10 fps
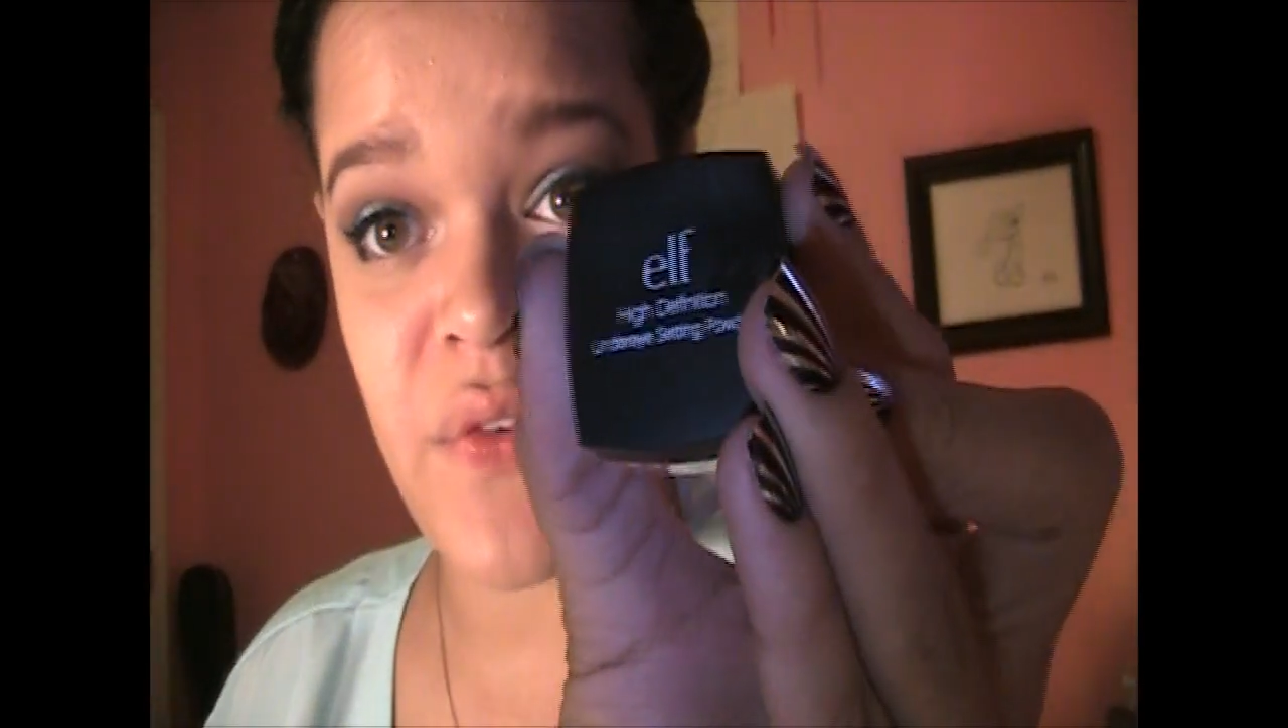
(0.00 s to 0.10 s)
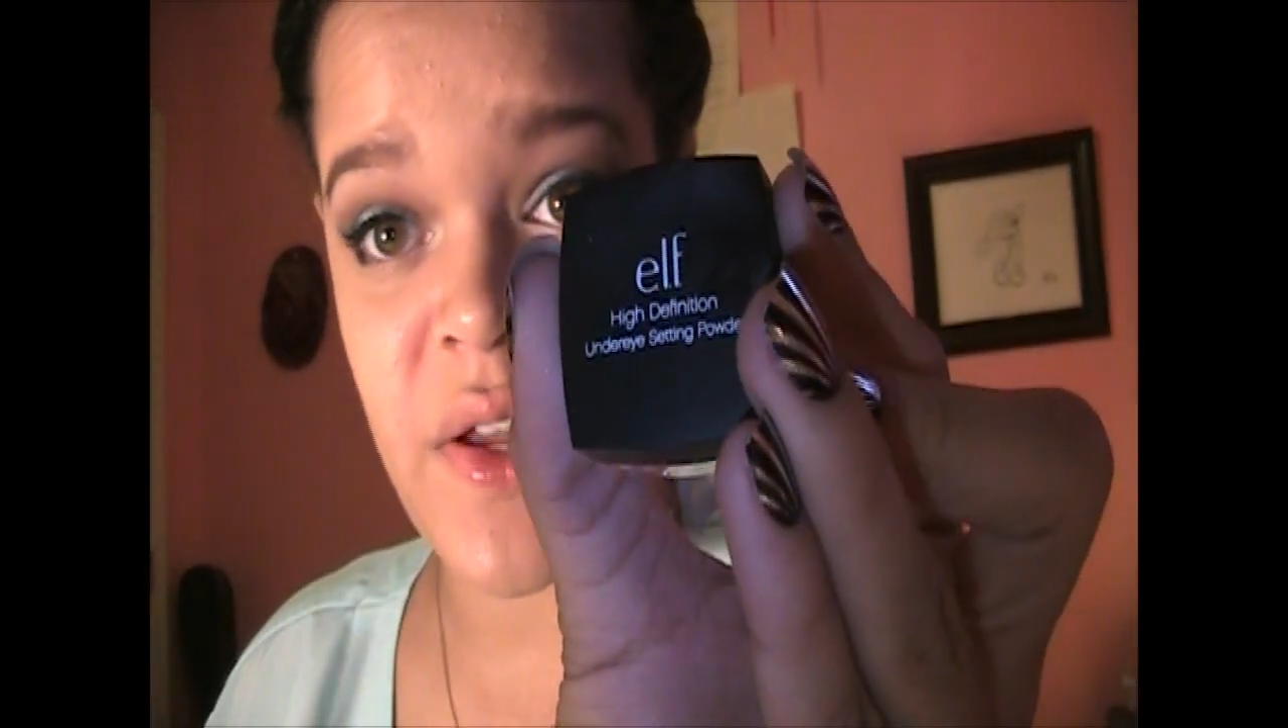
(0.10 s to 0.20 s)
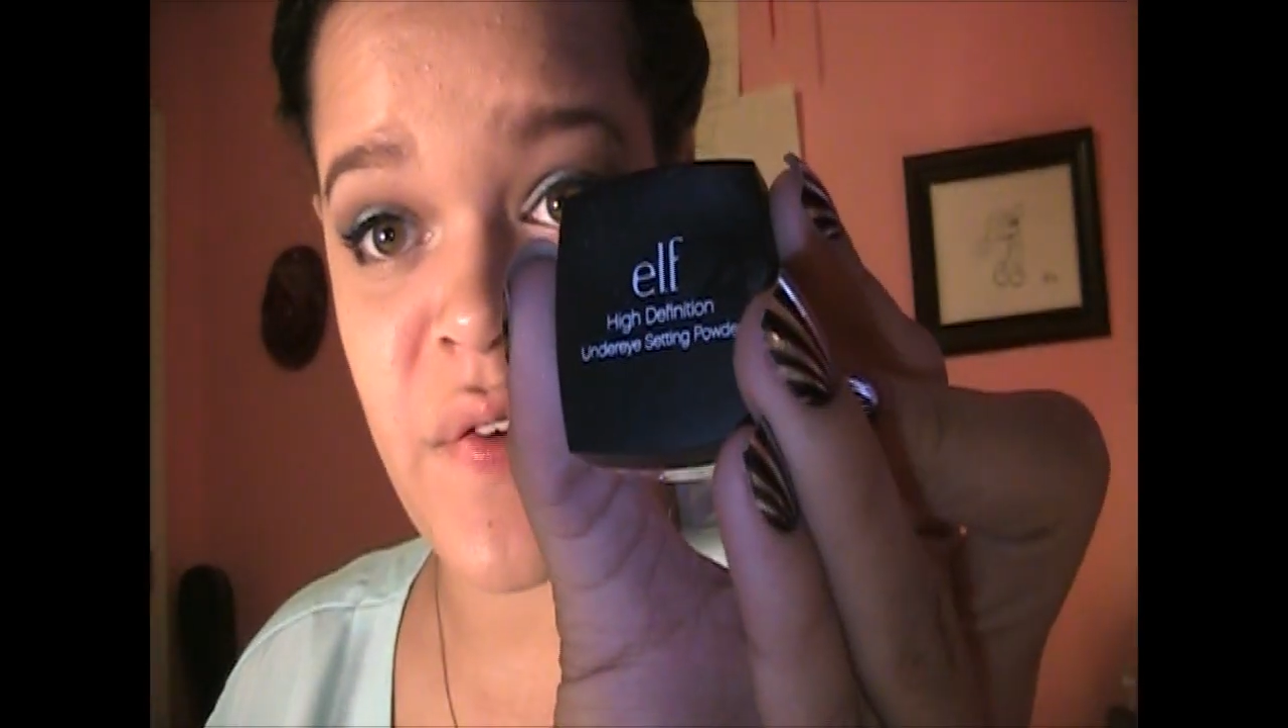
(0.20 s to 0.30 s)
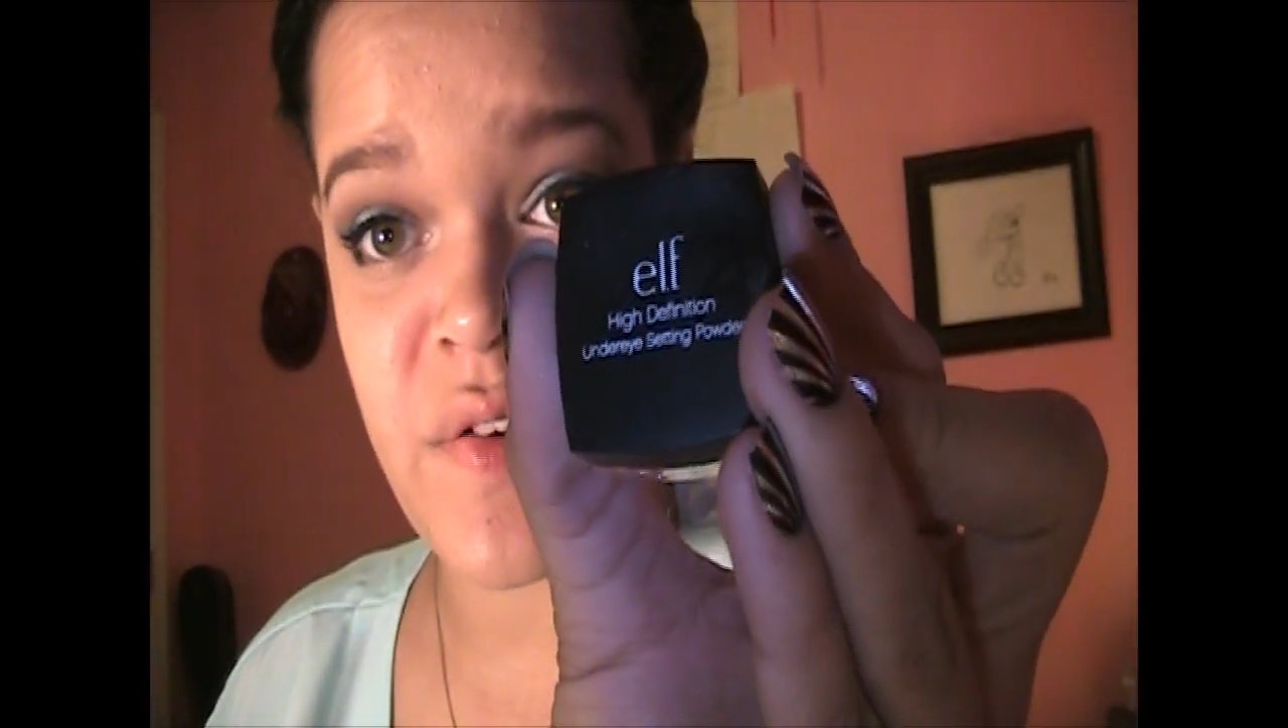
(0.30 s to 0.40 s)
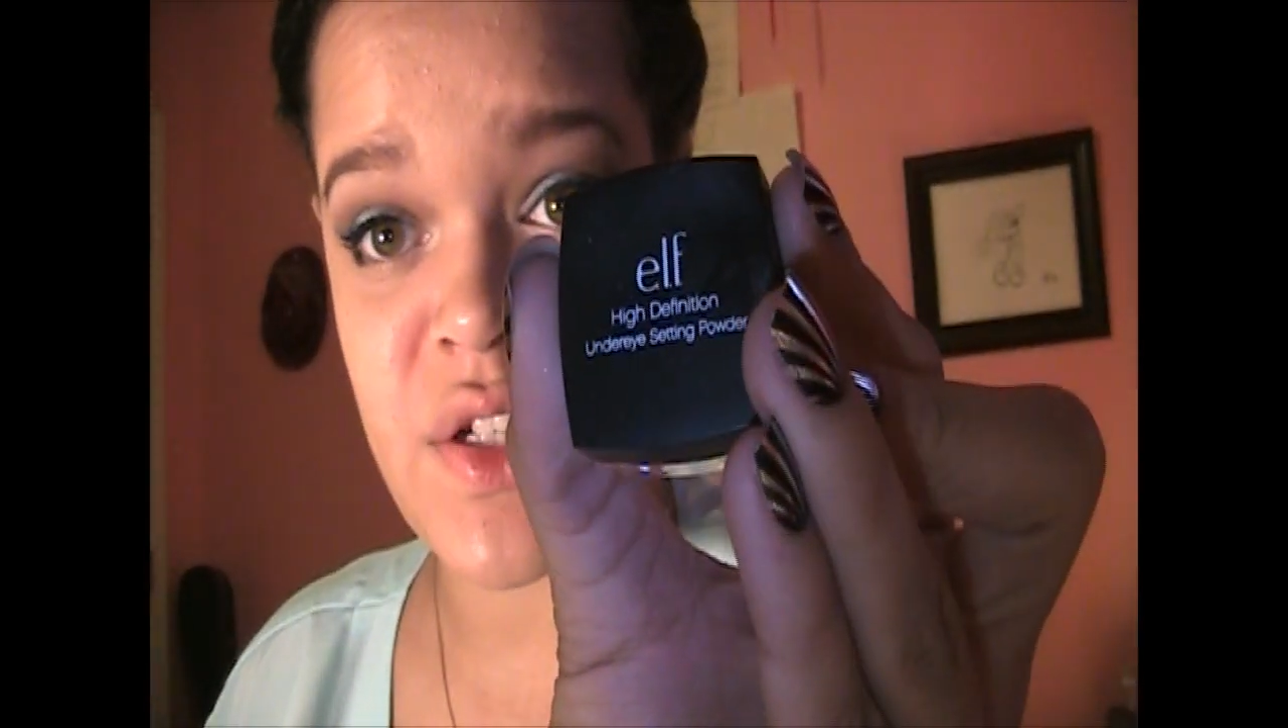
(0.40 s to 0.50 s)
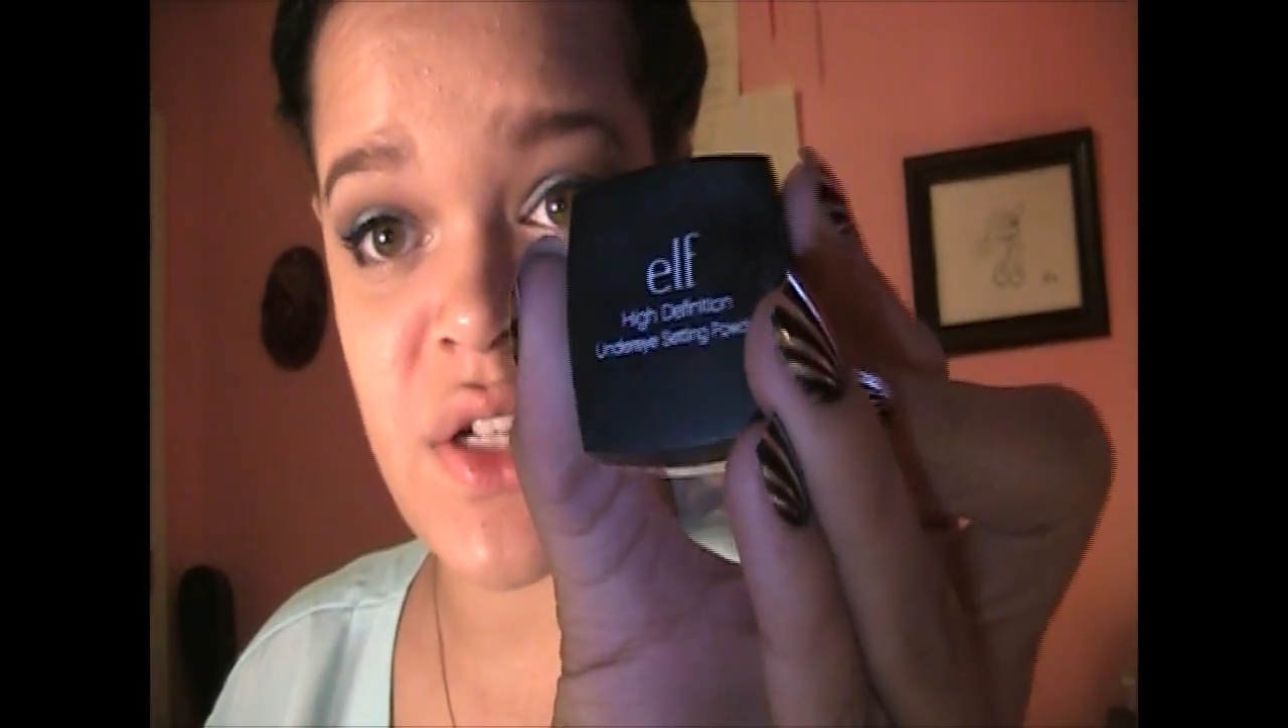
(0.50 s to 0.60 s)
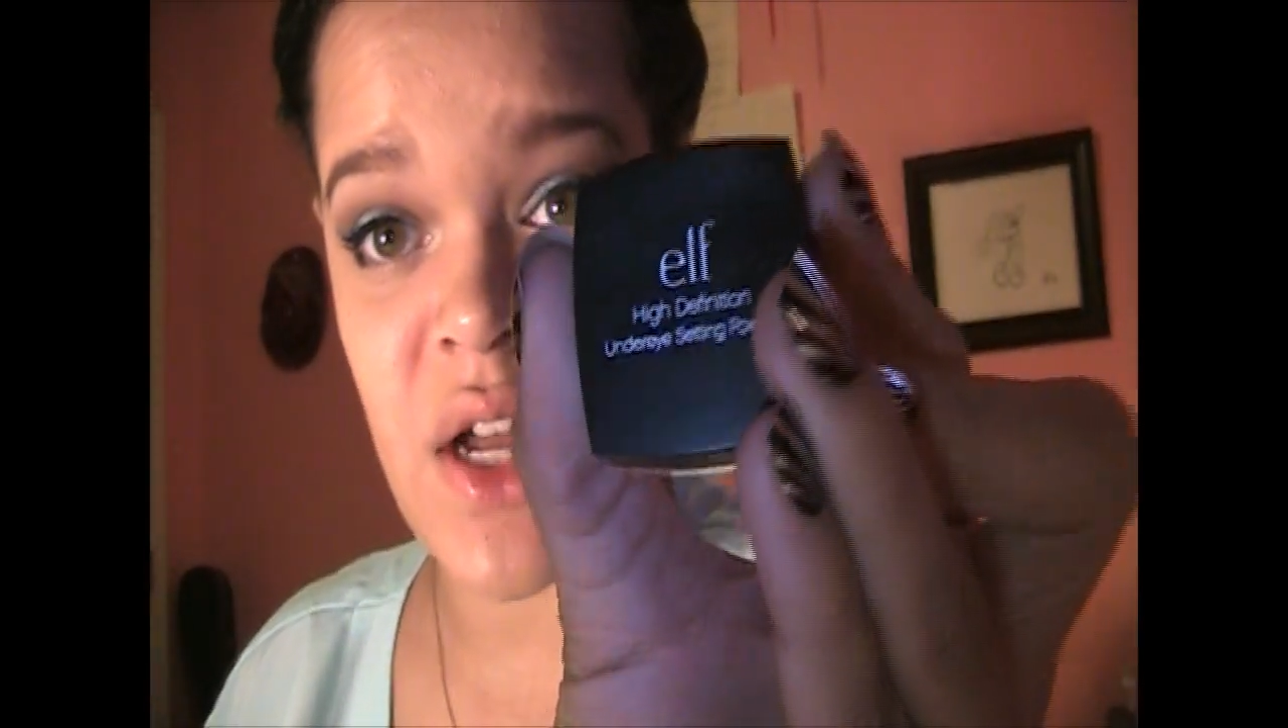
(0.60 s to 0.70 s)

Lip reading: High Definition